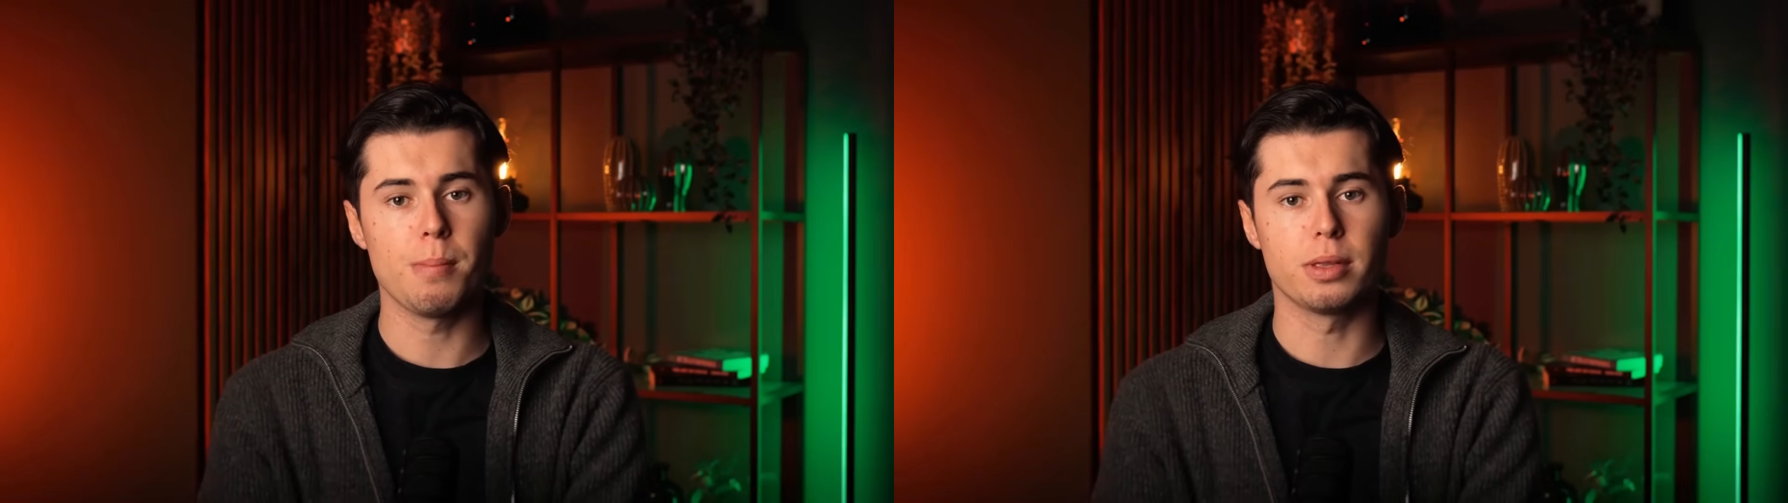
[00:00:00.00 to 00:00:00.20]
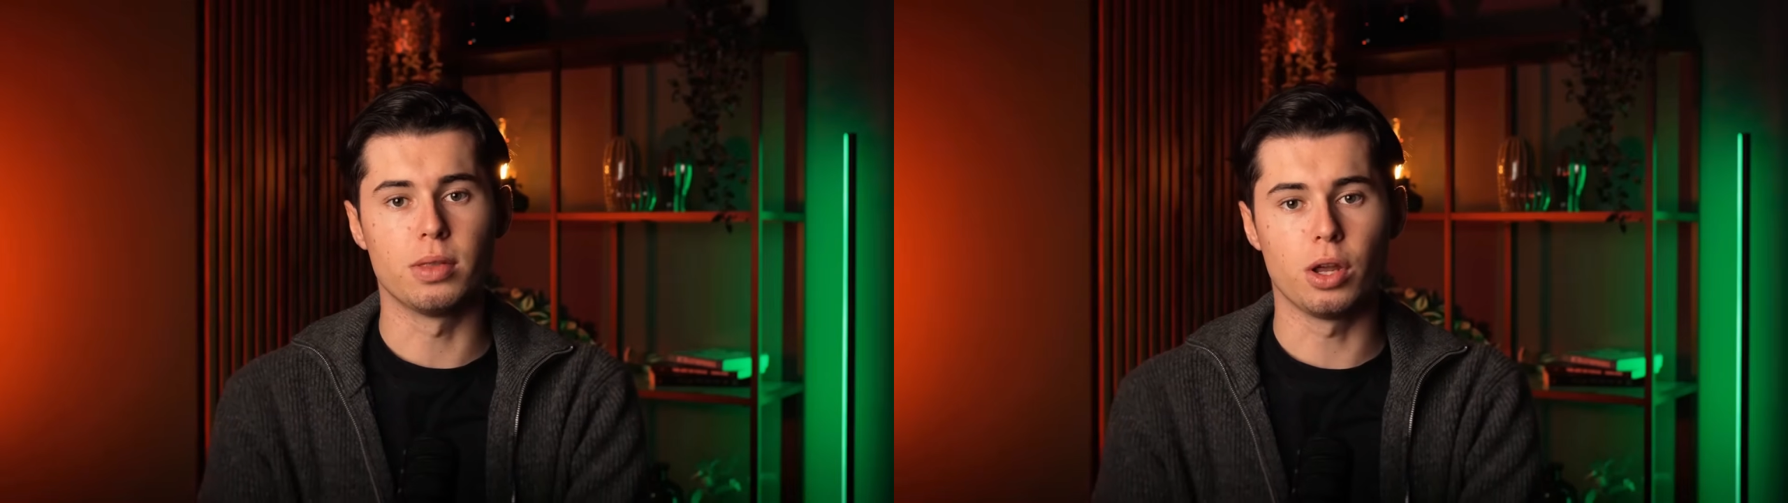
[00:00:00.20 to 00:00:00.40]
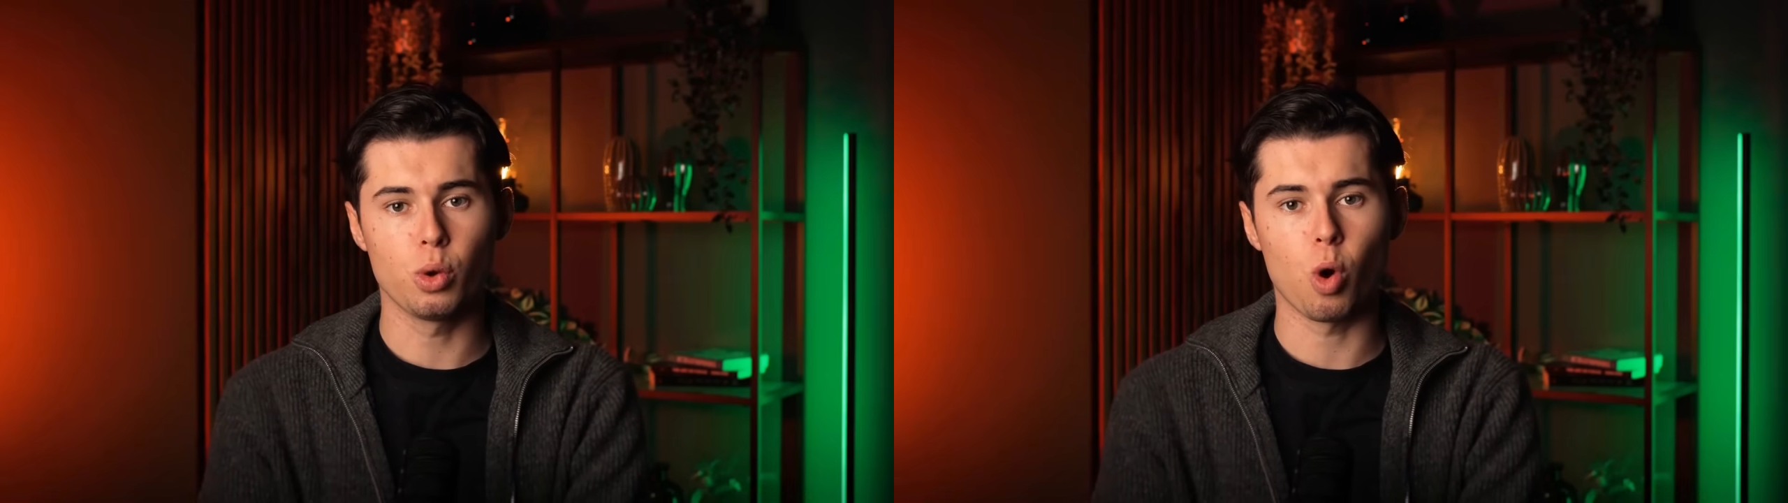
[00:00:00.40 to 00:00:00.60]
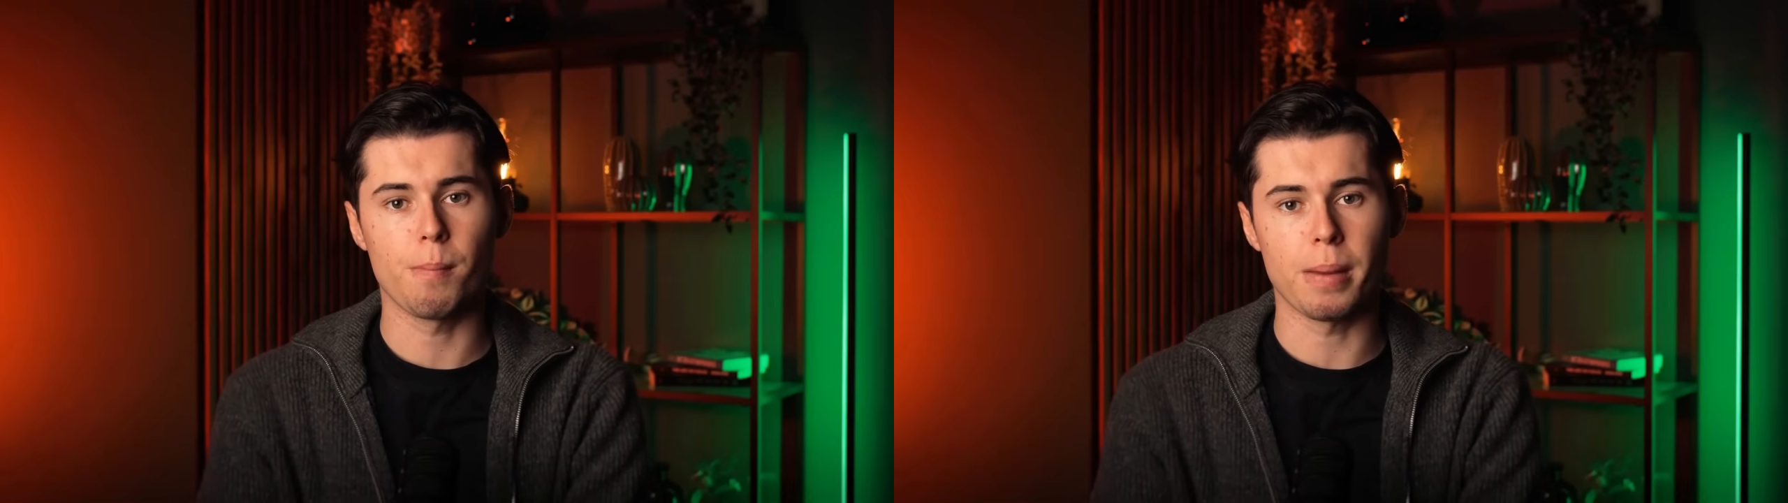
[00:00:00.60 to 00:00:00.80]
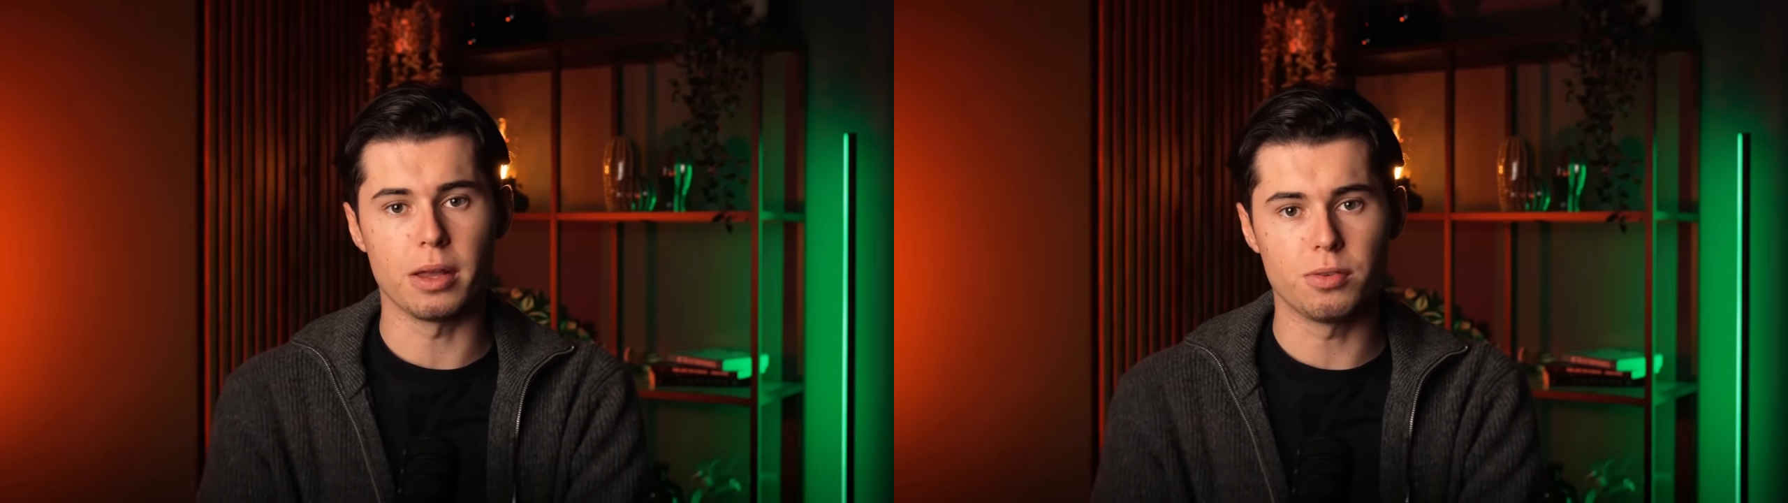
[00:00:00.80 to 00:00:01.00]
let me tell you
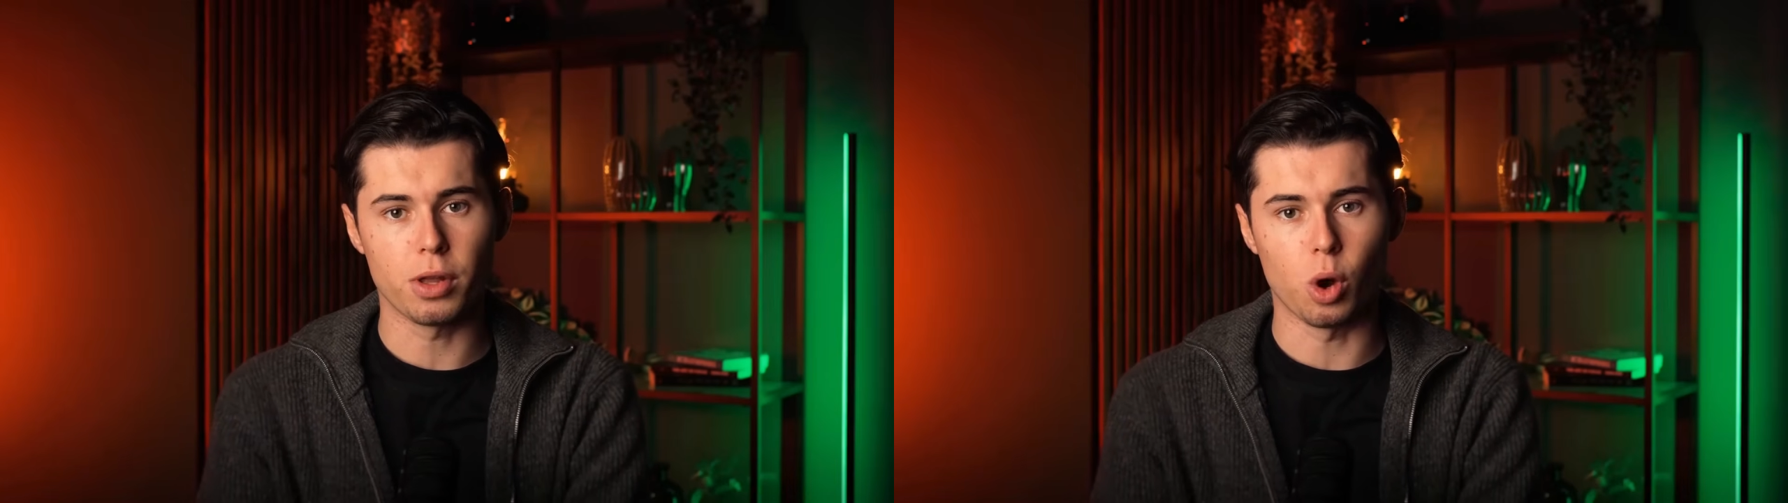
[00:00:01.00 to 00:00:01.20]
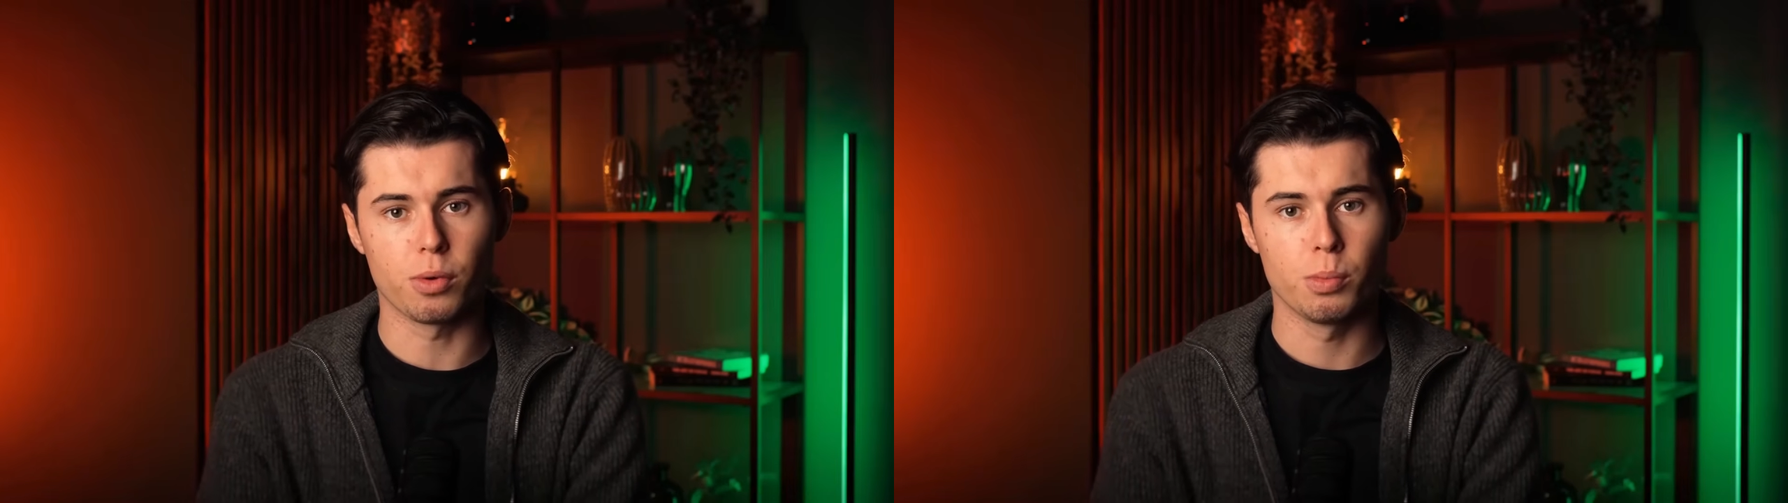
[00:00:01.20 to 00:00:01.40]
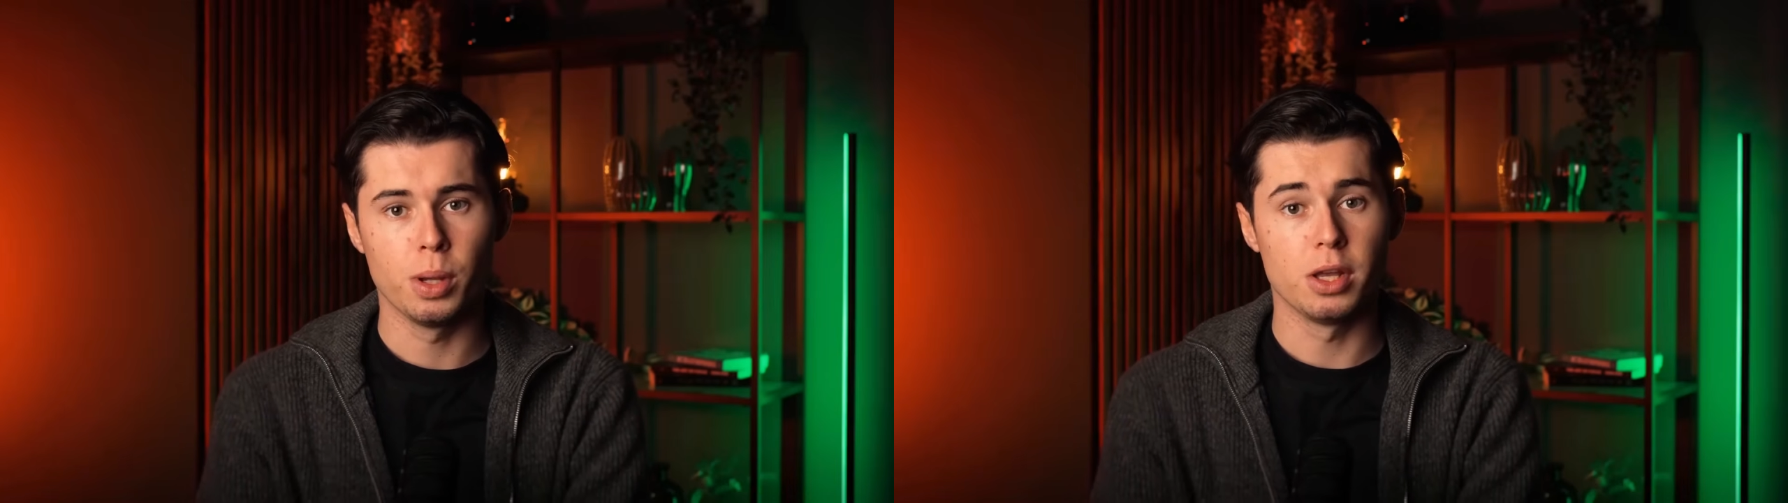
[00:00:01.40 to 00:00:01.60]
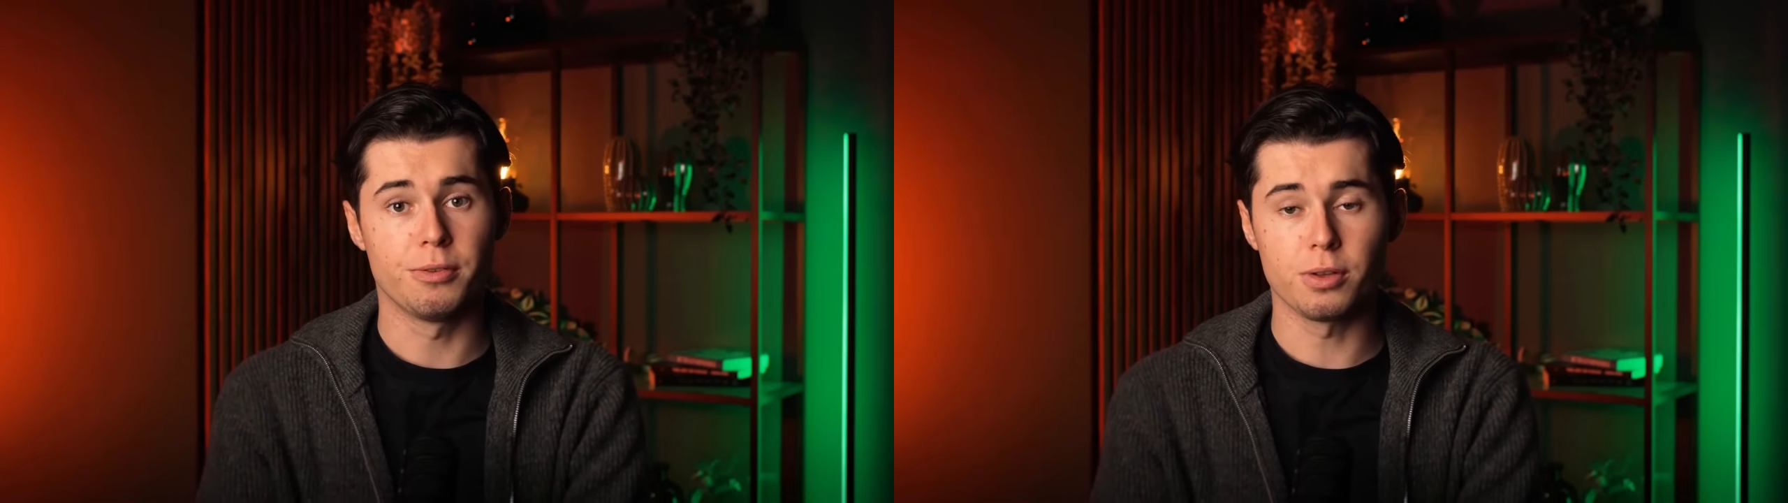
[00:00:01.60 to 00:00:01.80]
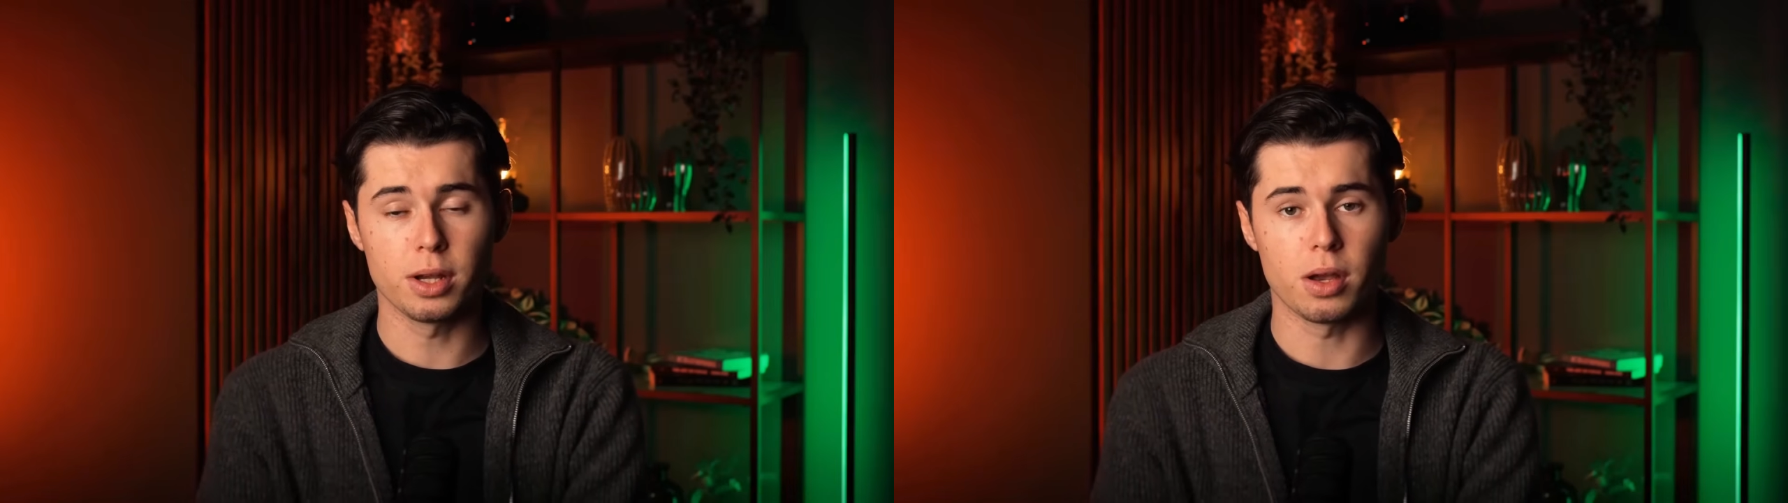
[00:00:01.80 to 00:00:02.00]
what makes V E O three
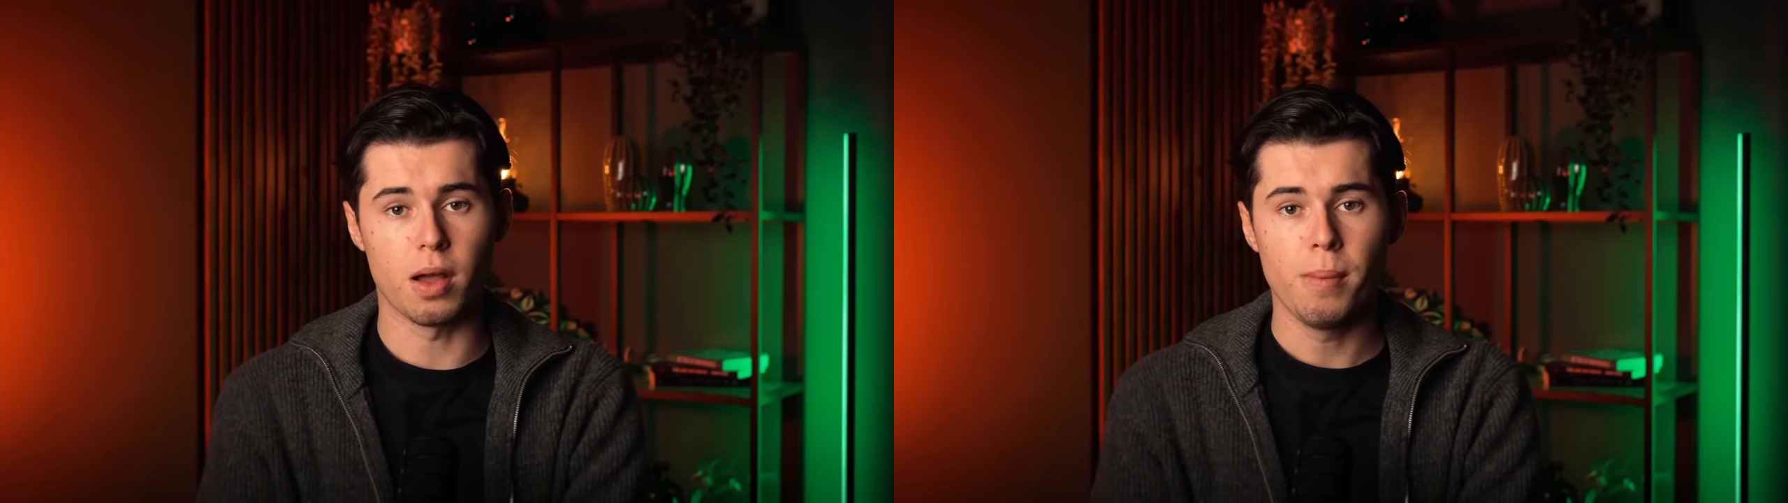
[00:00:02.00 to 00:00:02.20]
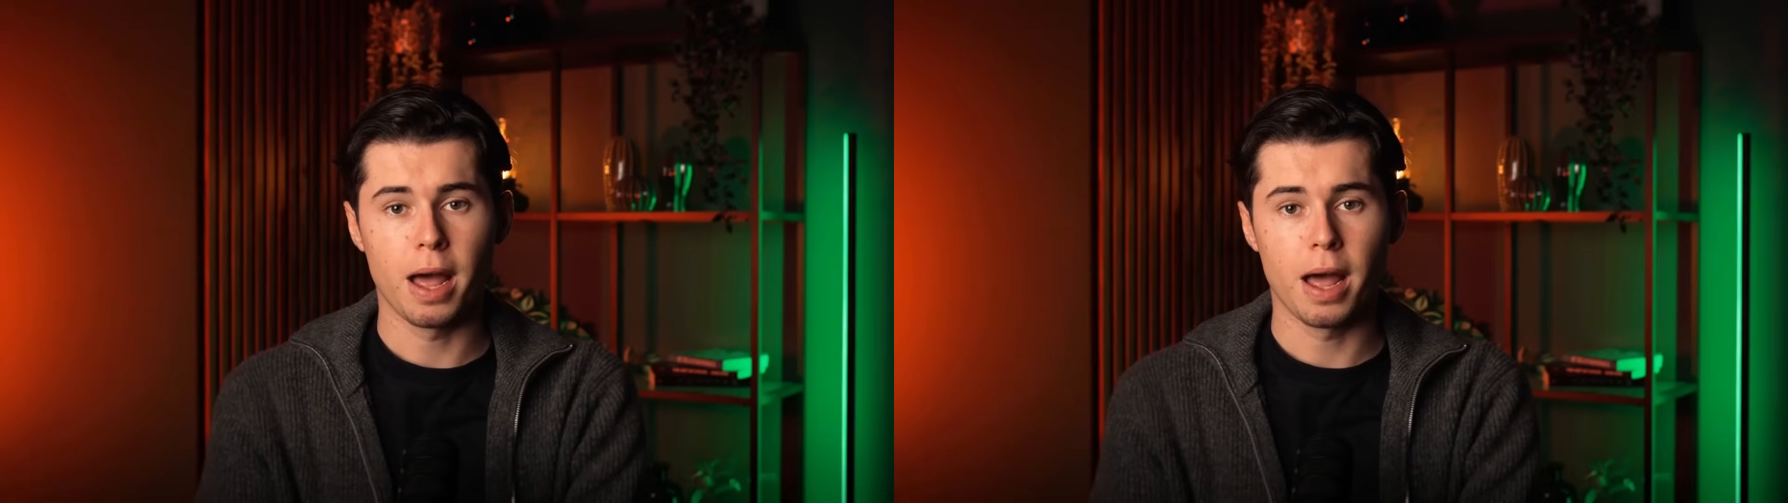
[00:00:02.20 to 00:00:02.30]
different from